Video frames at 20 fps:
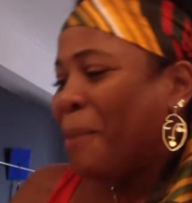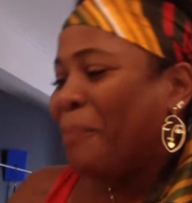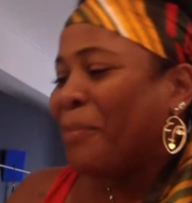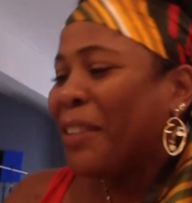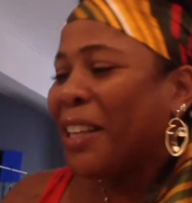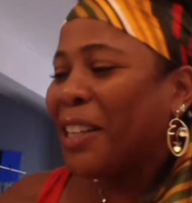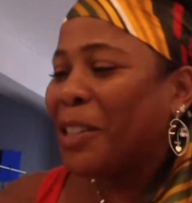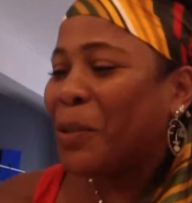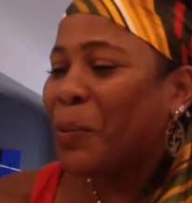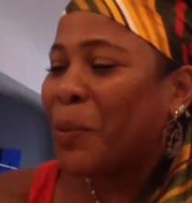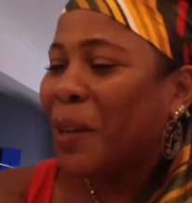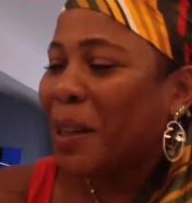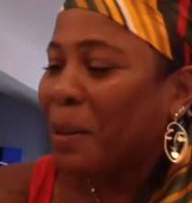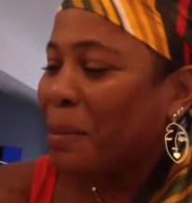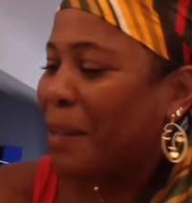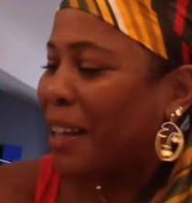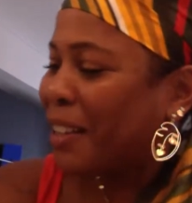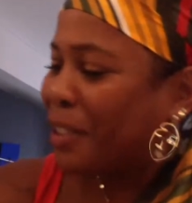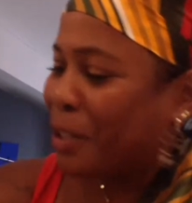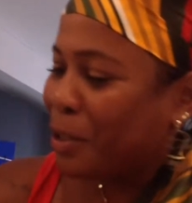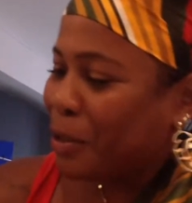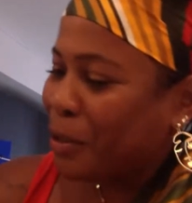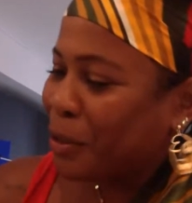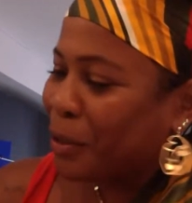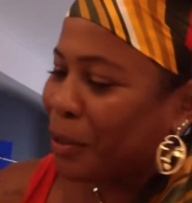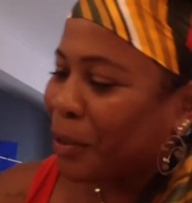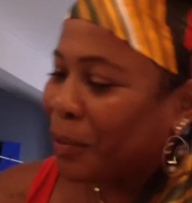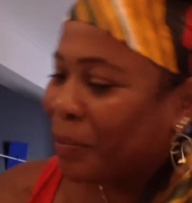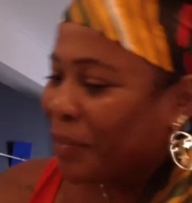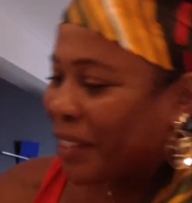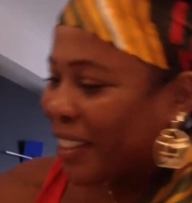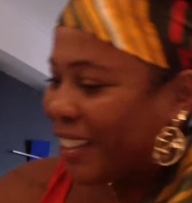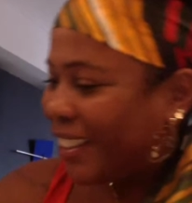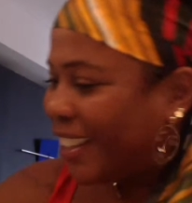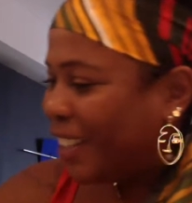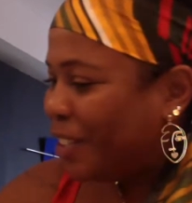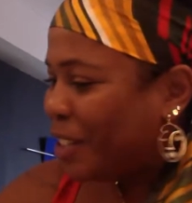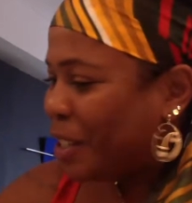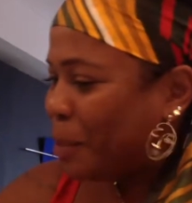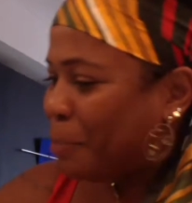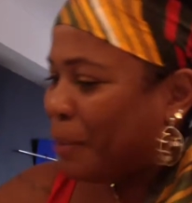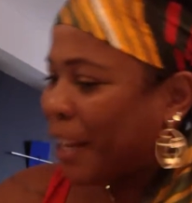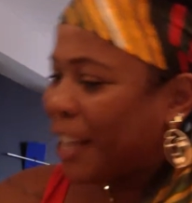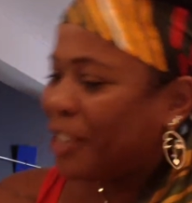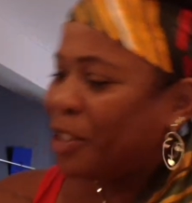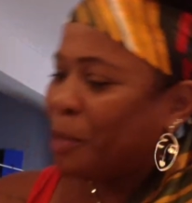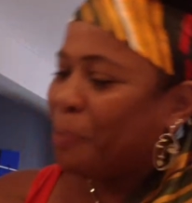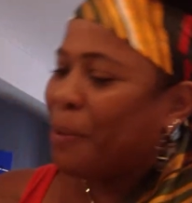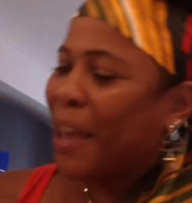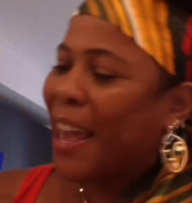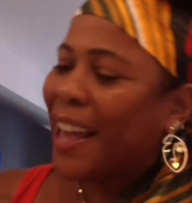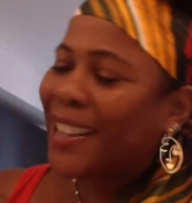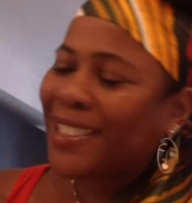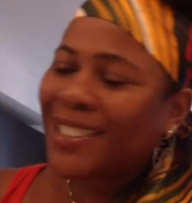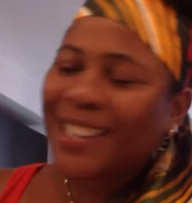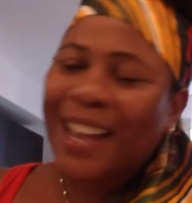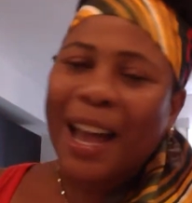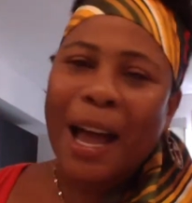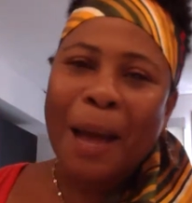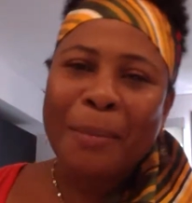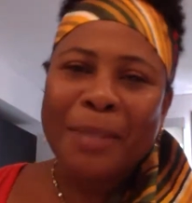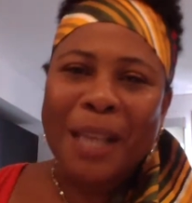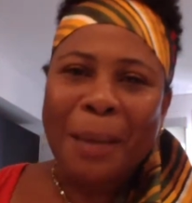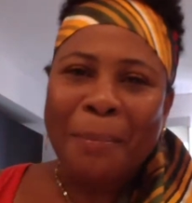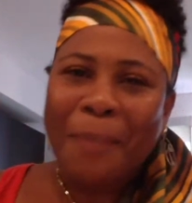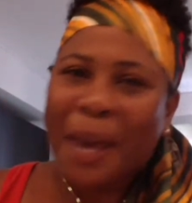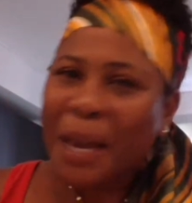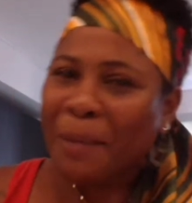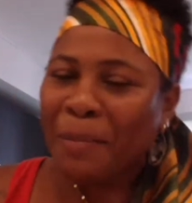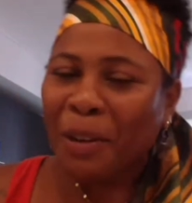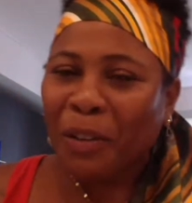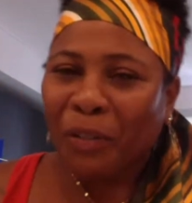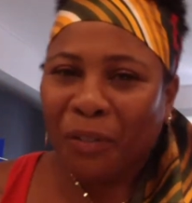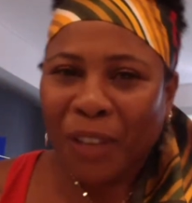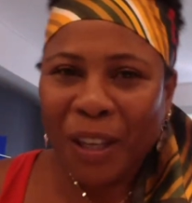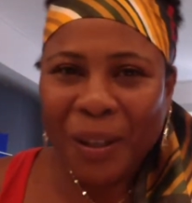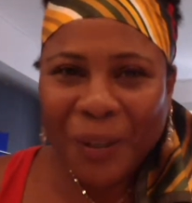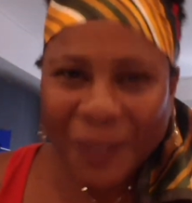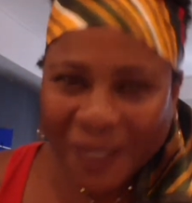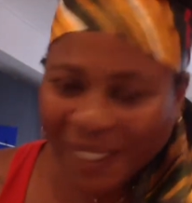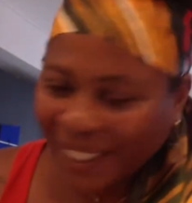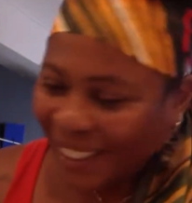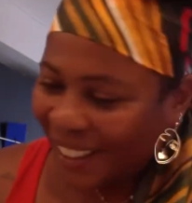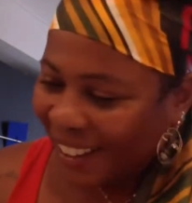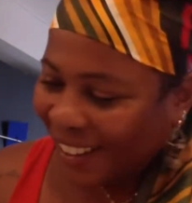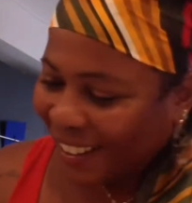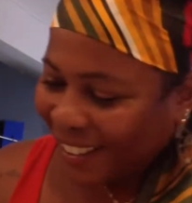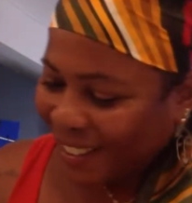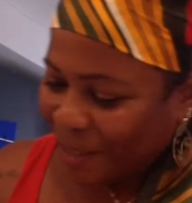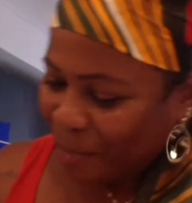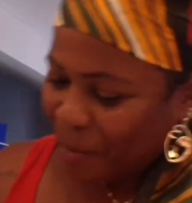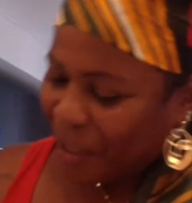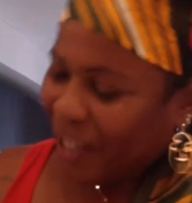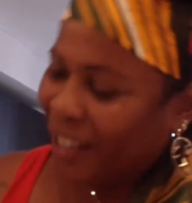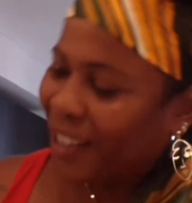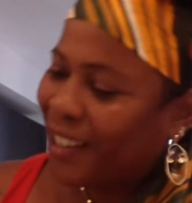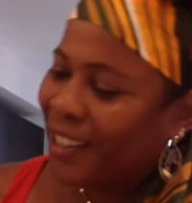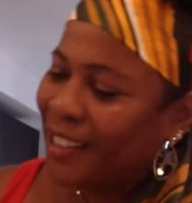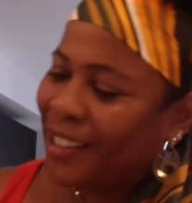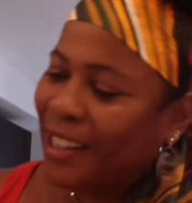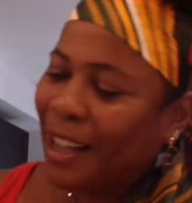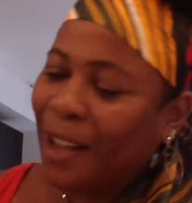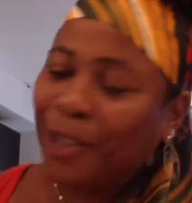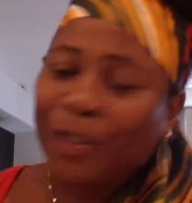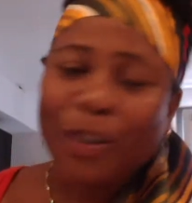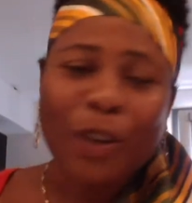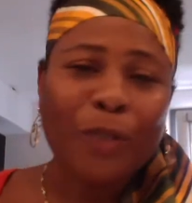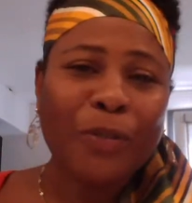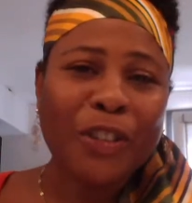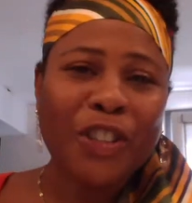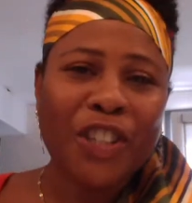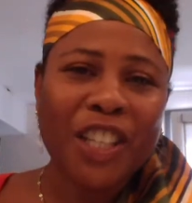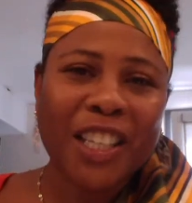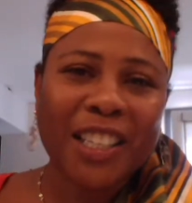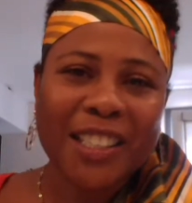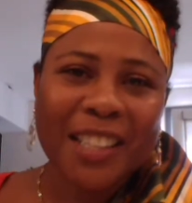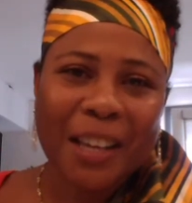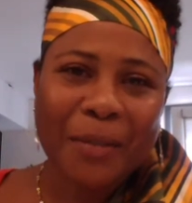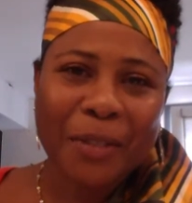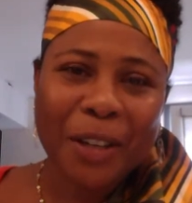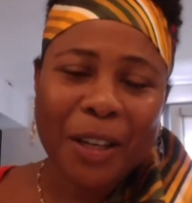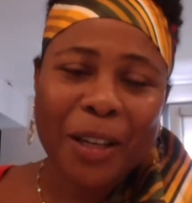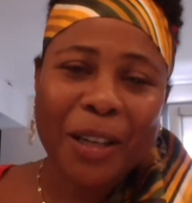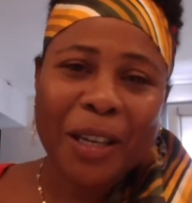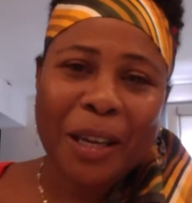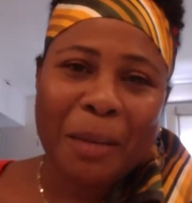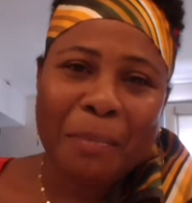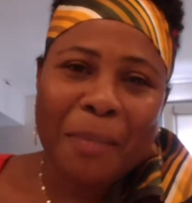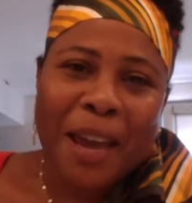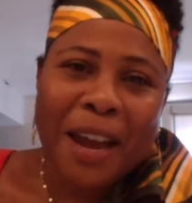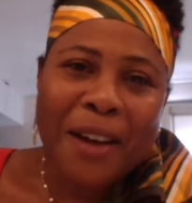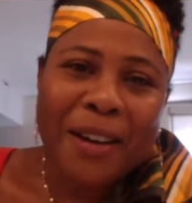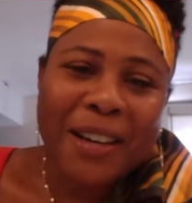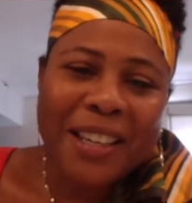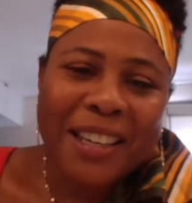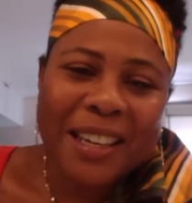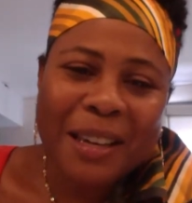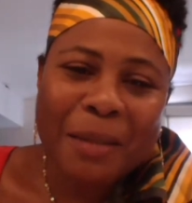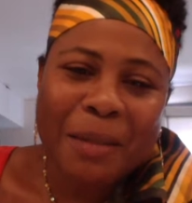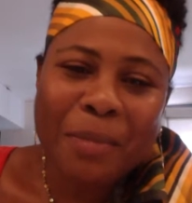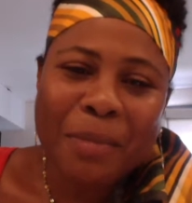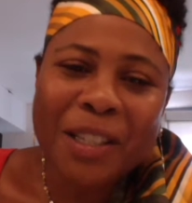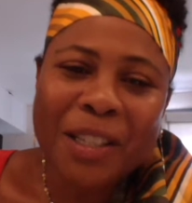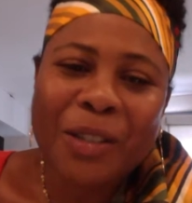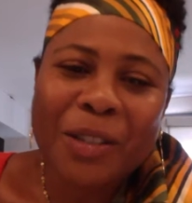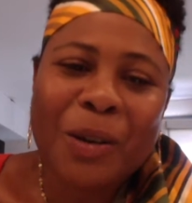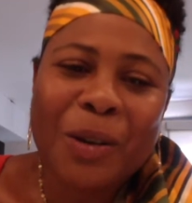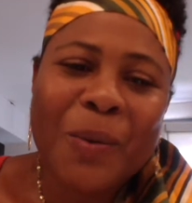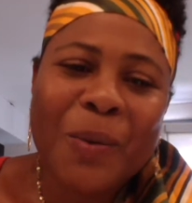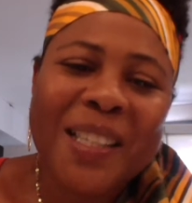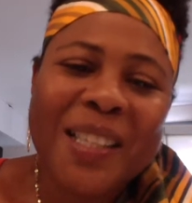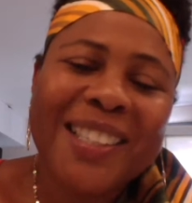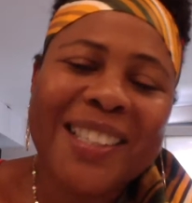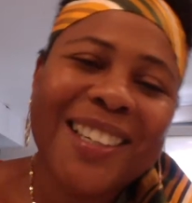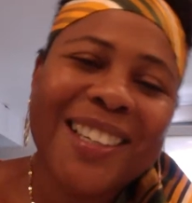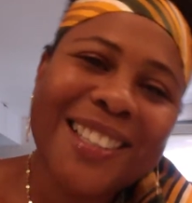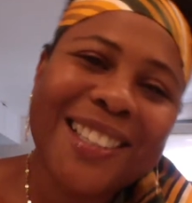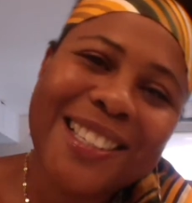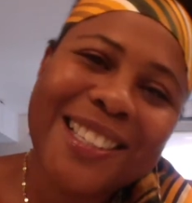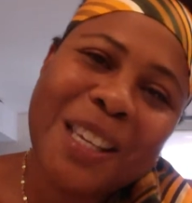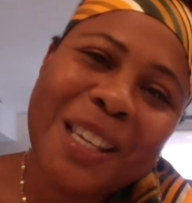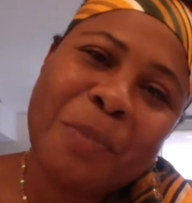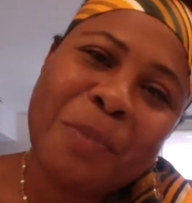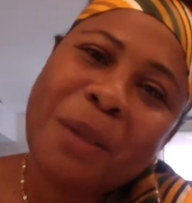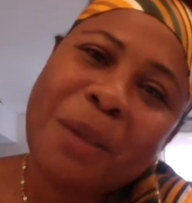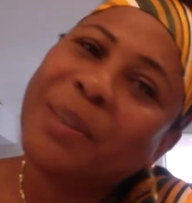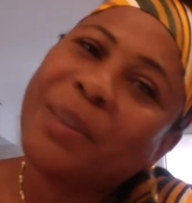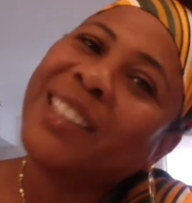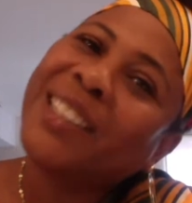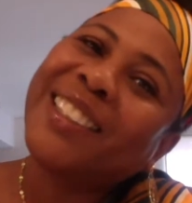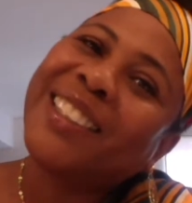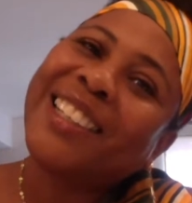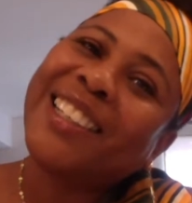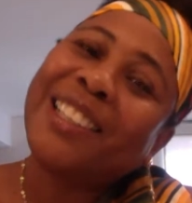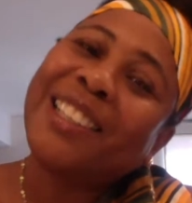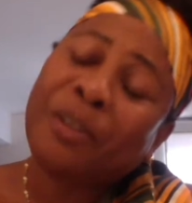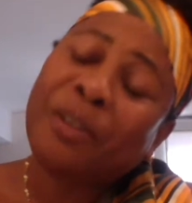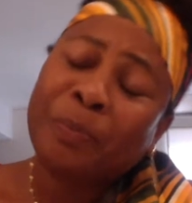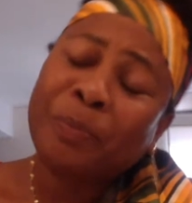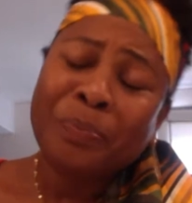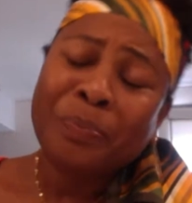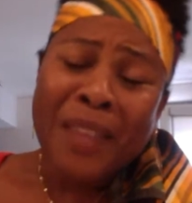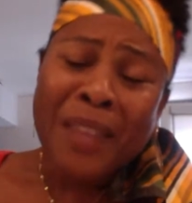It's one of my little guilty pleasure pastimes that make me feel good because I don't know if a chick is ever going to get married again, but it's always good to see people in love